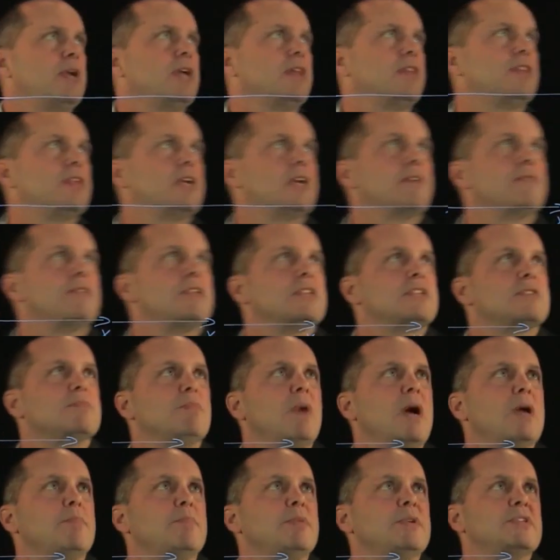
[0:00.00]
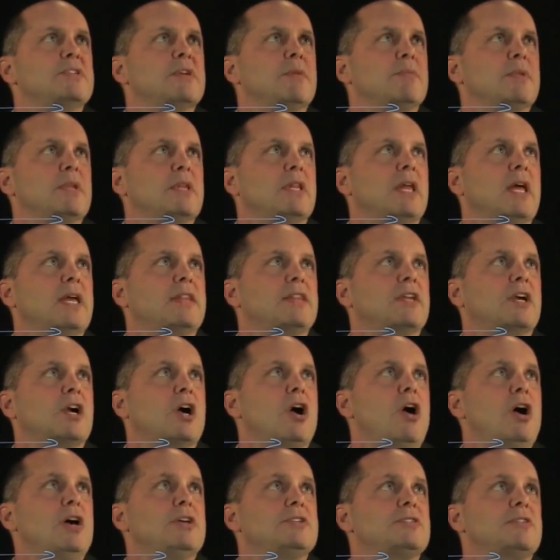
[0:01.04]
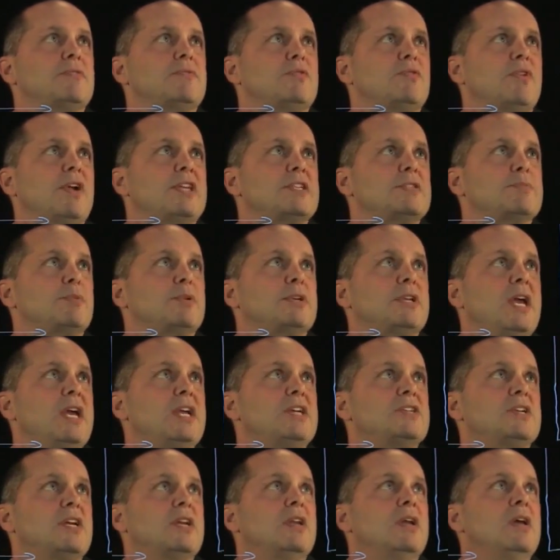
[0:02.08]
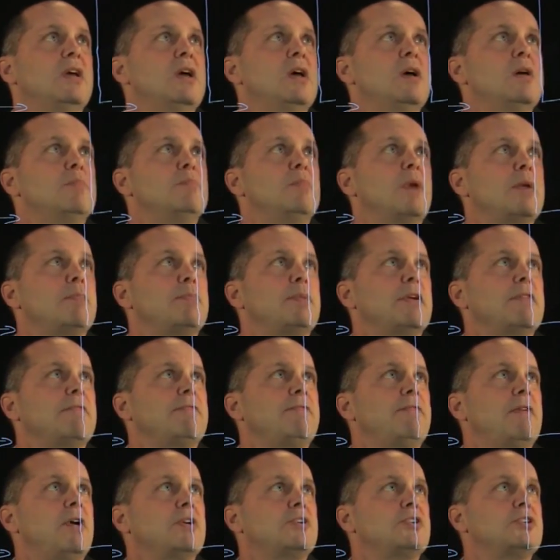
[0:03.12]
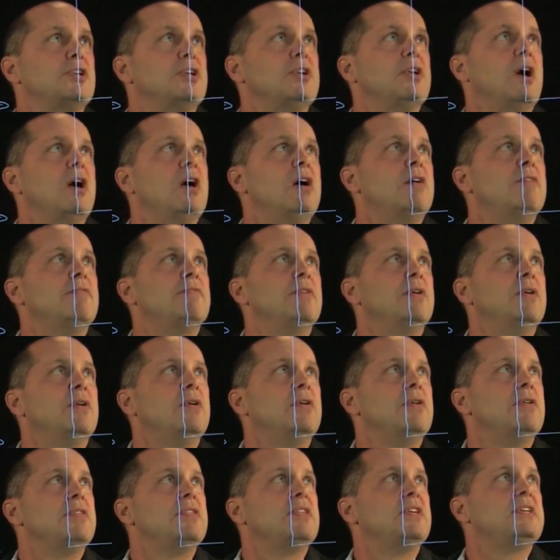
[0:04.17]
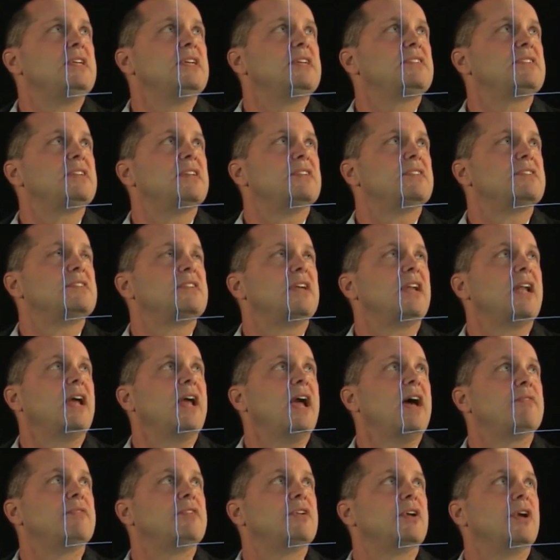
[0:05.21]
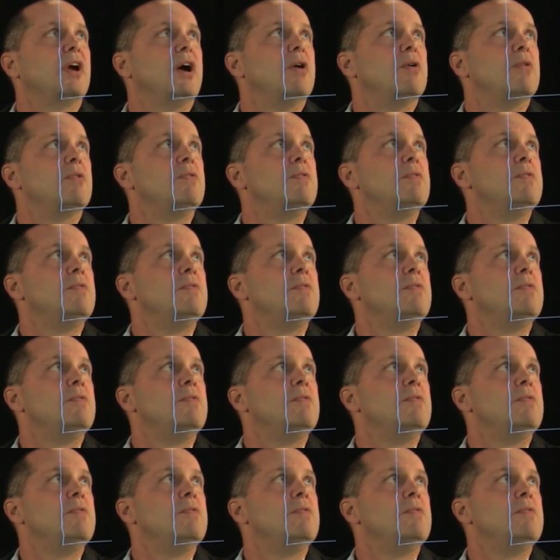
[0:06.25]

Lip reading: we can think of this might be something like the cost of transportation might be a function of the distance that I have to go.